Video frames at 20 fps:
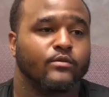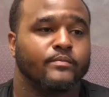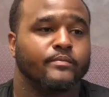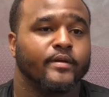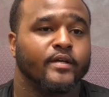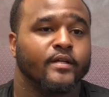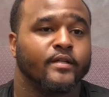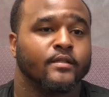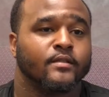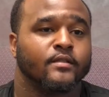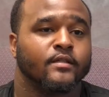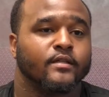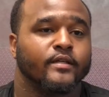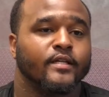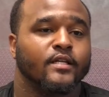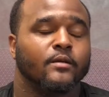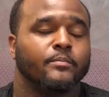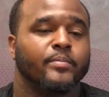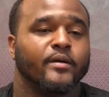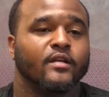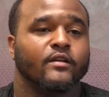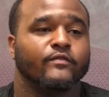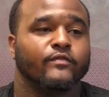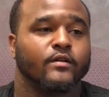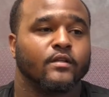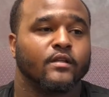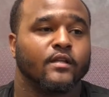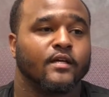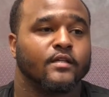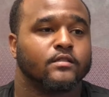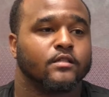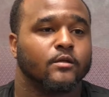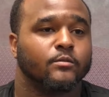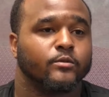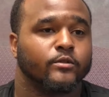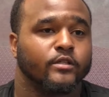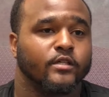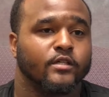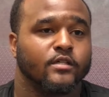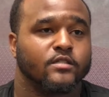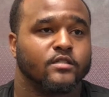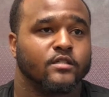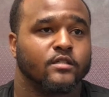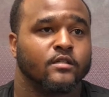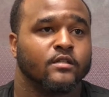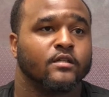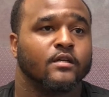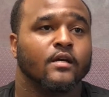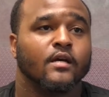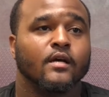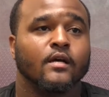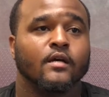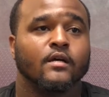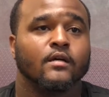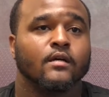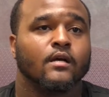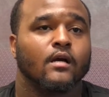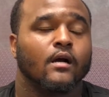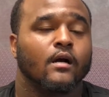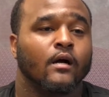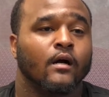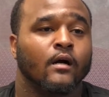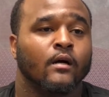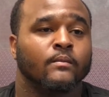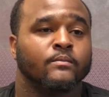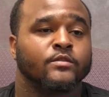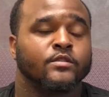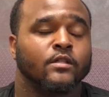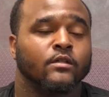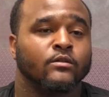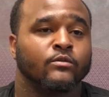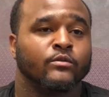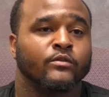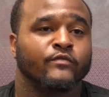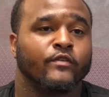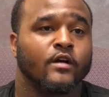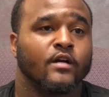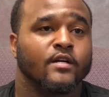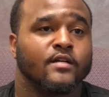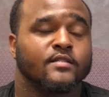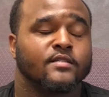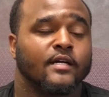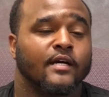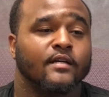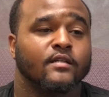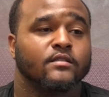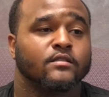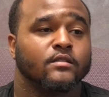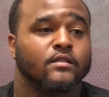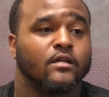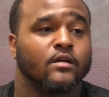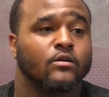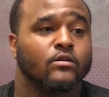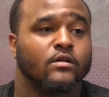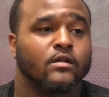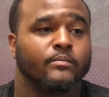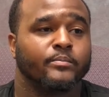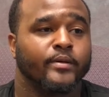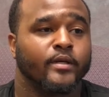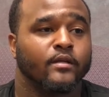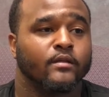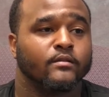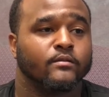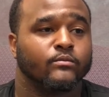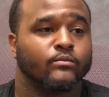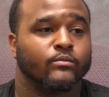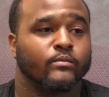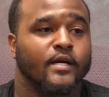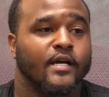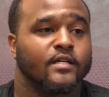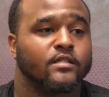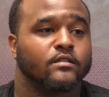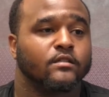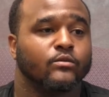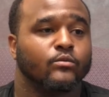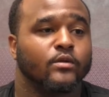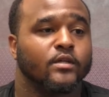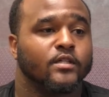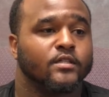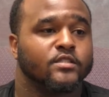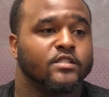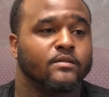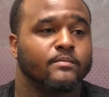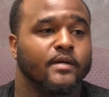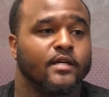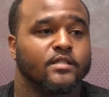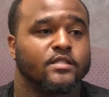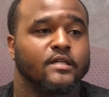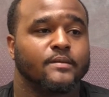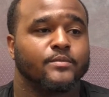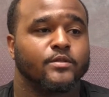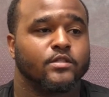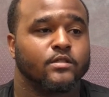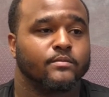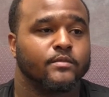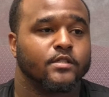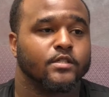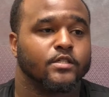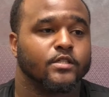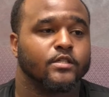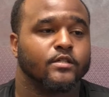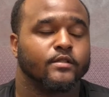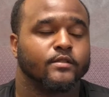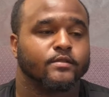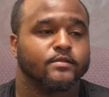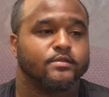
we've been independent for the last couple of years here. Um, so we're very excited to go compete and actually win a GMAC championship this year.